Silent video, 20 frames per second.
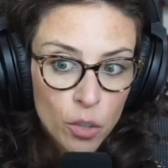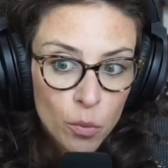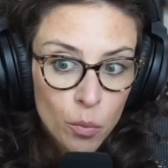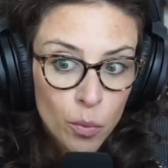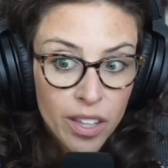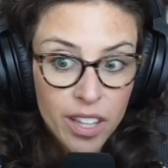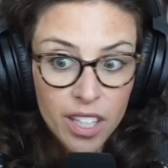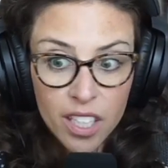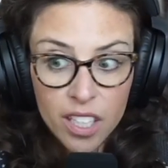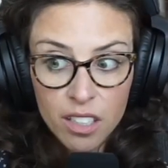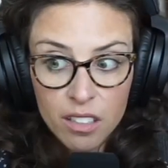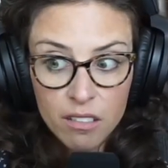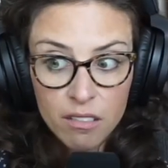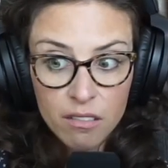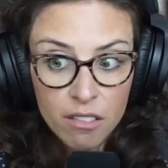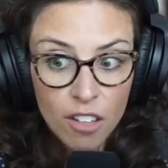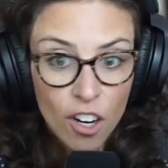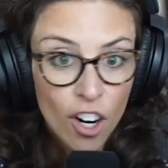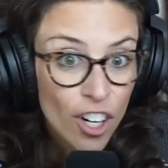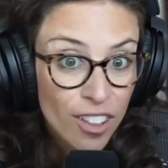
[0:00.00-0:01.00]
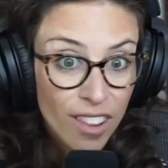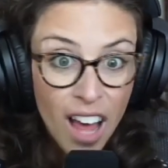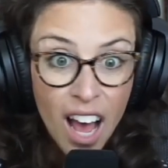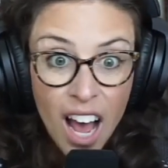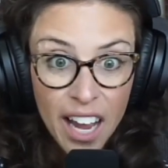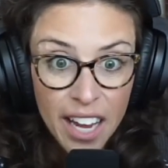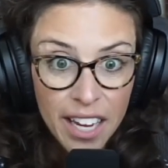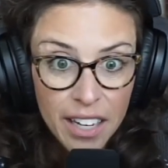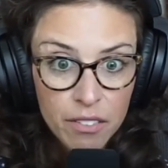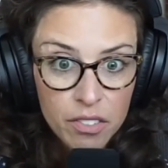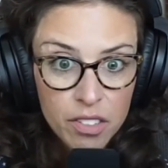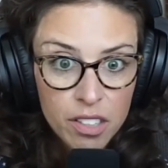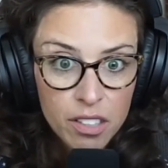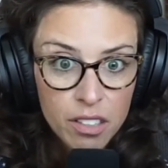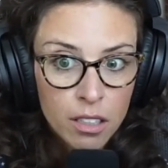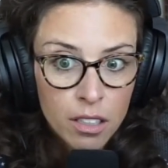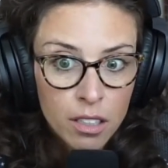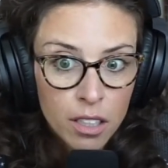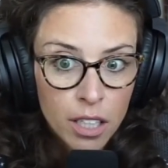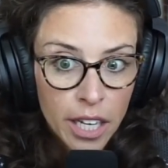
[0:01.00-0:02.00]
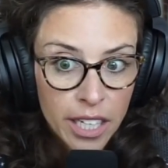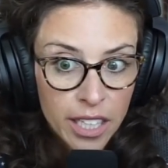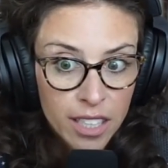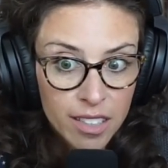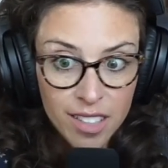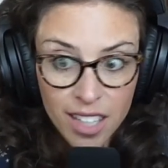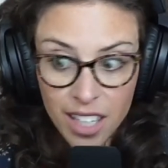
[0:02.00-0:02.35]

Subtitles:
within our lives. And it's